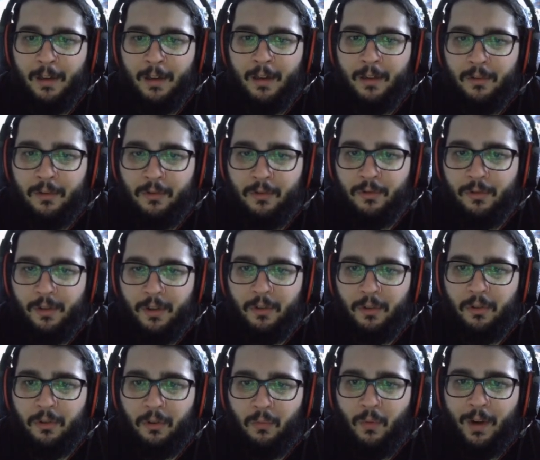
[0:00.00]
usually you
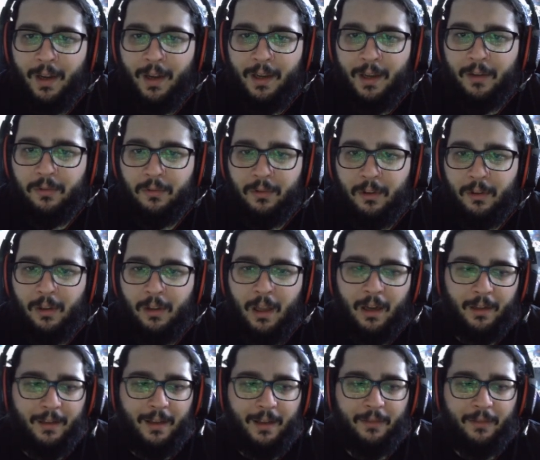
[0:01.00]
don't want to include a
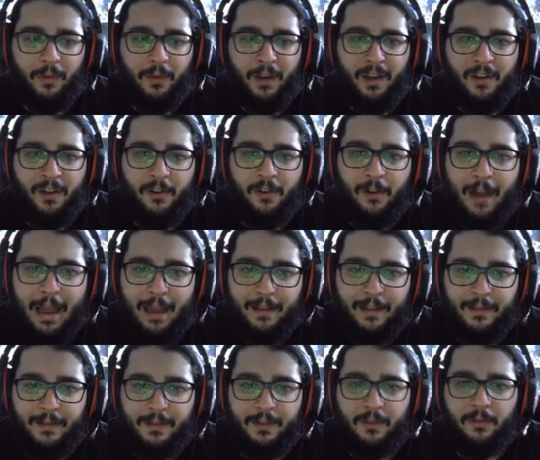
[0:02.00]
lot of Deathwing in your
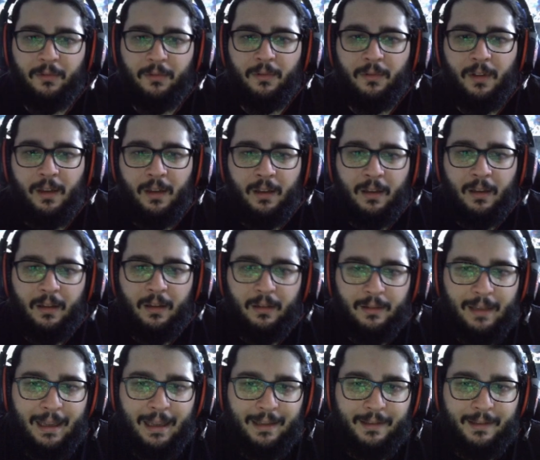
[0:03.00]
hand, so
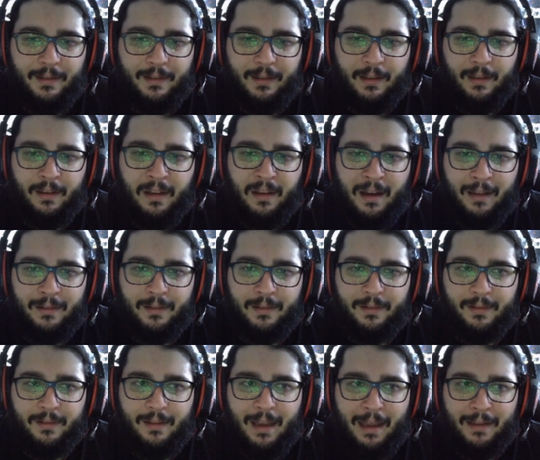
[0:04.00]
that's not
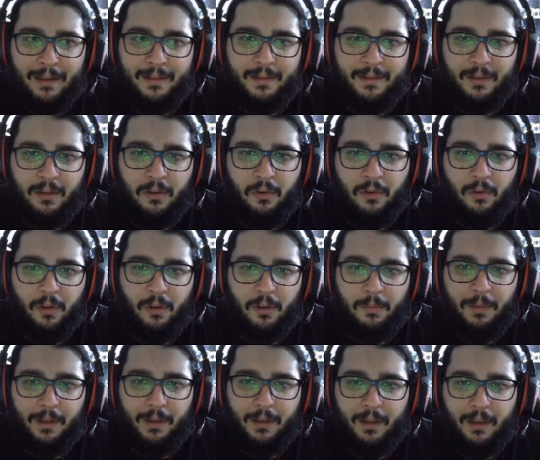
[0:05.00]
that good.
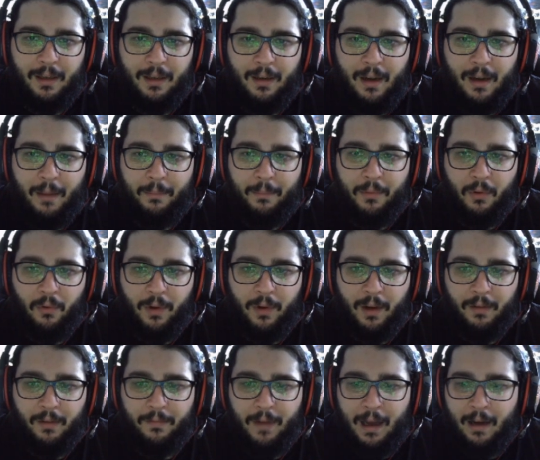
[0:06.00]
But get an
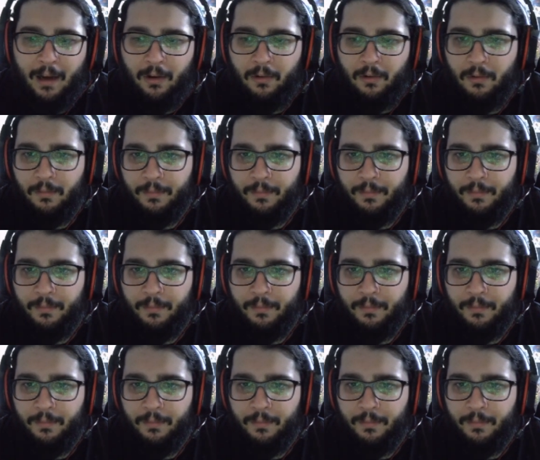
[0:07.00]
Unbroken Vow.